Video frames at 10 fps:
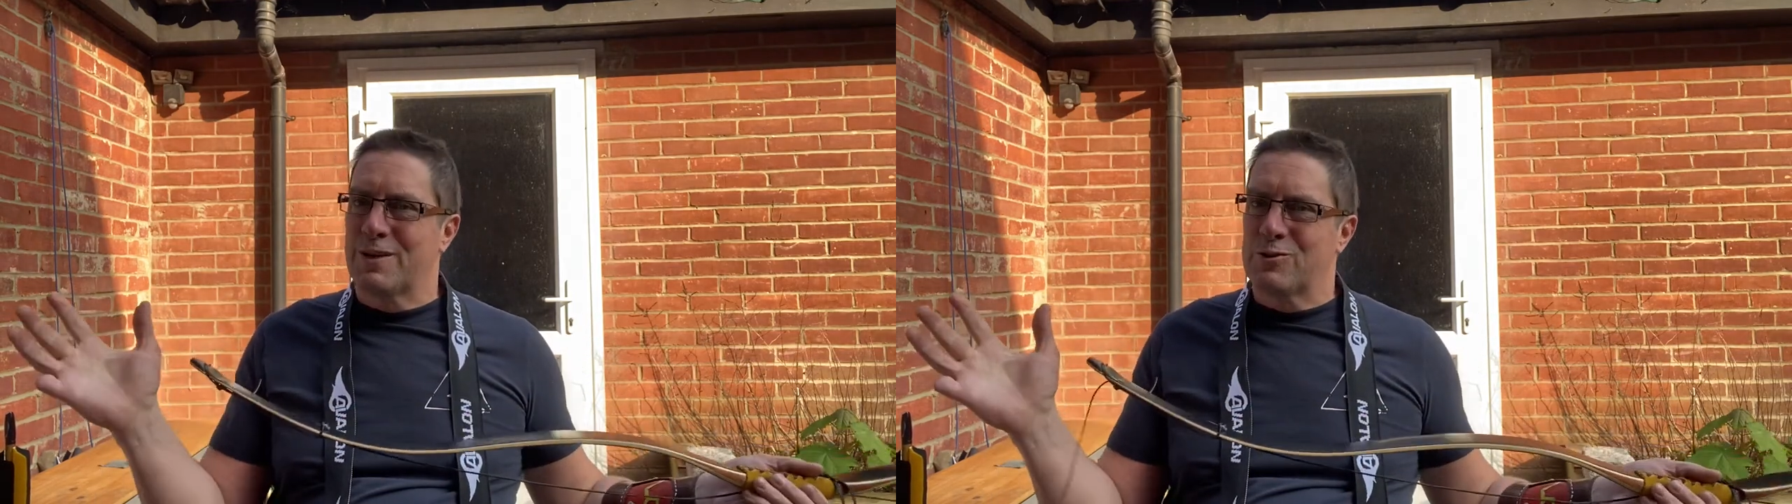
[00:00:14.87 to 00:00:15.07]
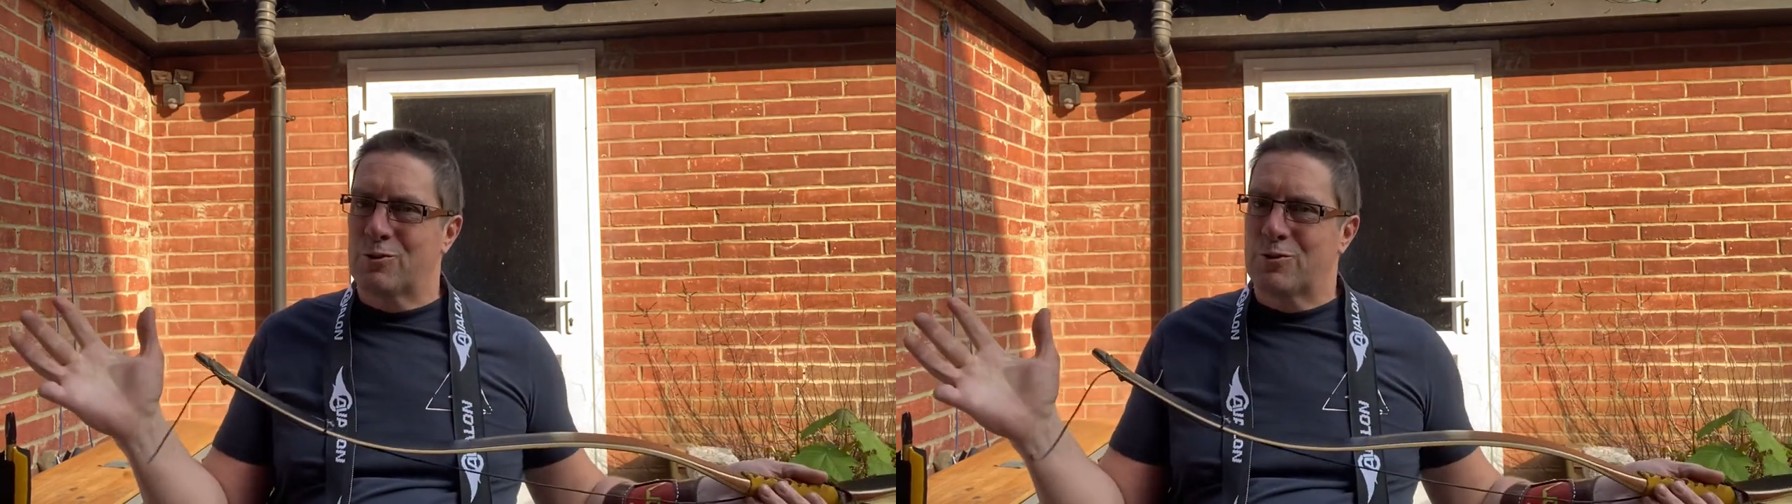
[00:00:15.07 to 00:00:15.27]

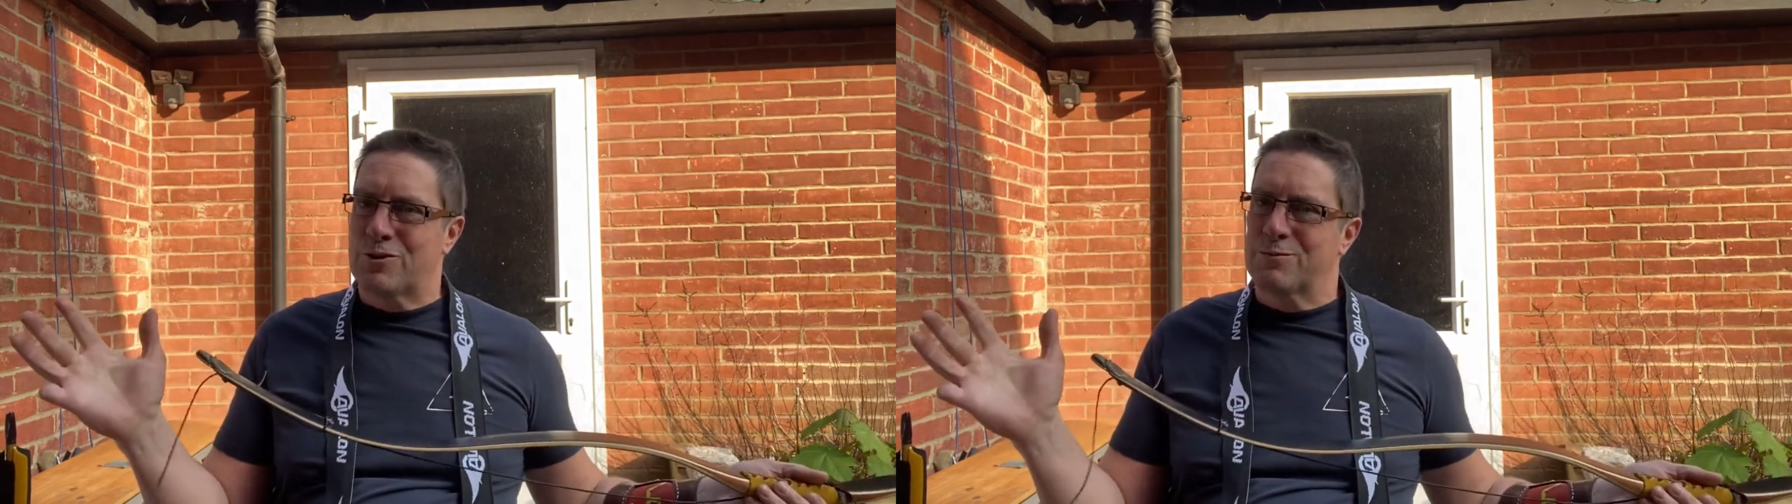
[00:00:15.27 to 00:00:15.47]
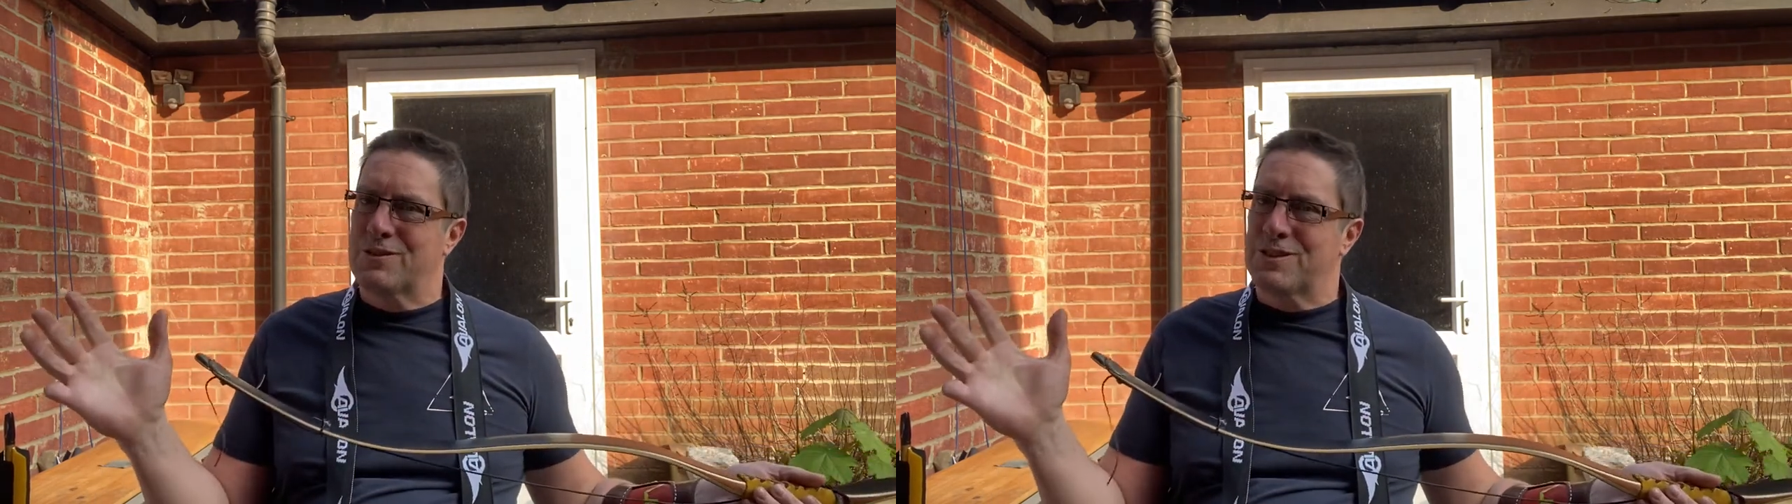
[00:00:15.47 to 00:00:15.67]
as
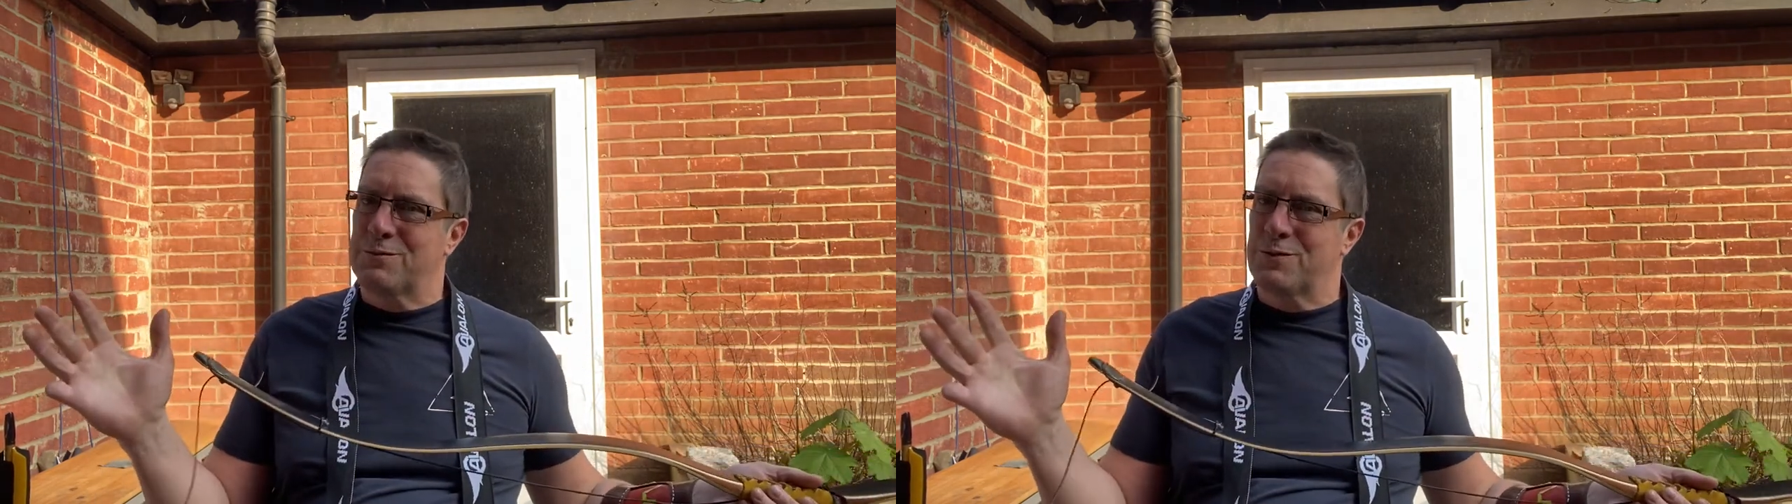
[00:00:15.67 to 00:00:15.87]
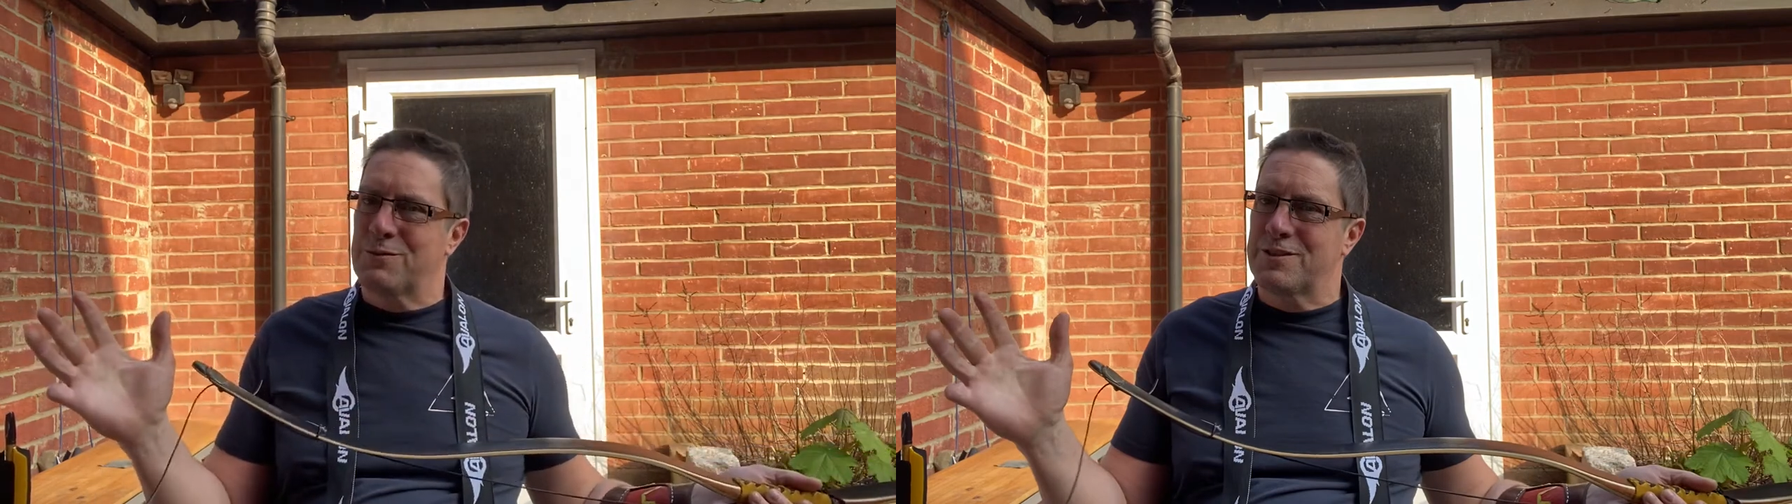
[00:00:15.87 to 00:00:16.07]
awesome as some of
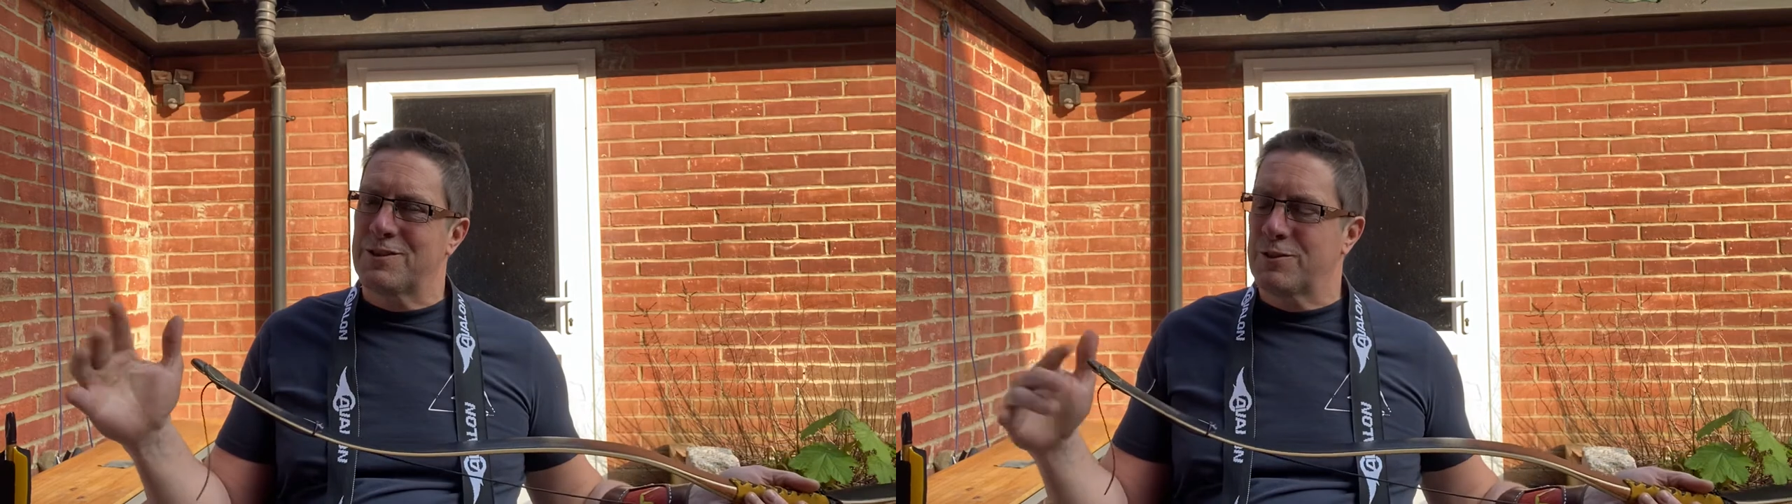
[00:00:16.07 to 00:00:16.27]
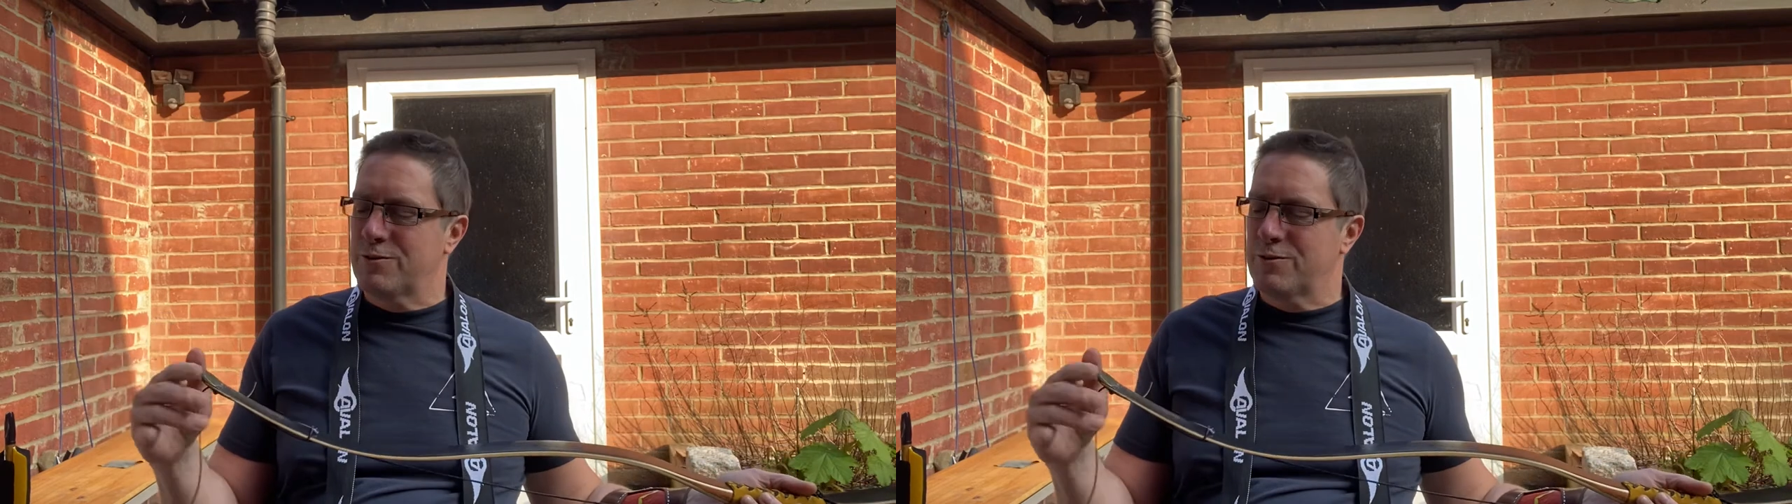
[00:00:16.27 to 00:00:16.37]
the ones that you